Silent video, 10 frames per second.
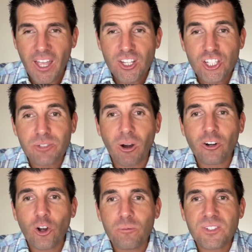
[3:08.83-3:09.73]
Smart
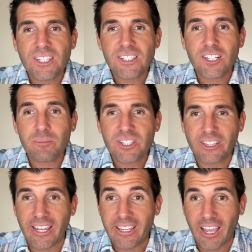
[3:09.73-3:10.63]
home systems
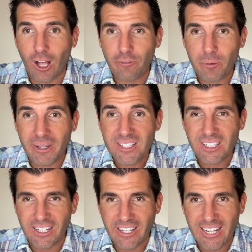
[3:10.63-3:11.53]
like Alphabet's
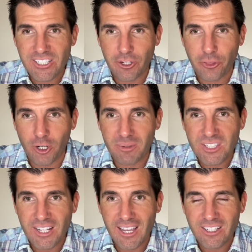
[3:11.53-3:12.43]
Nest
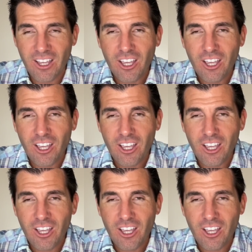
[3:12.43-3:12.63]
thermostat,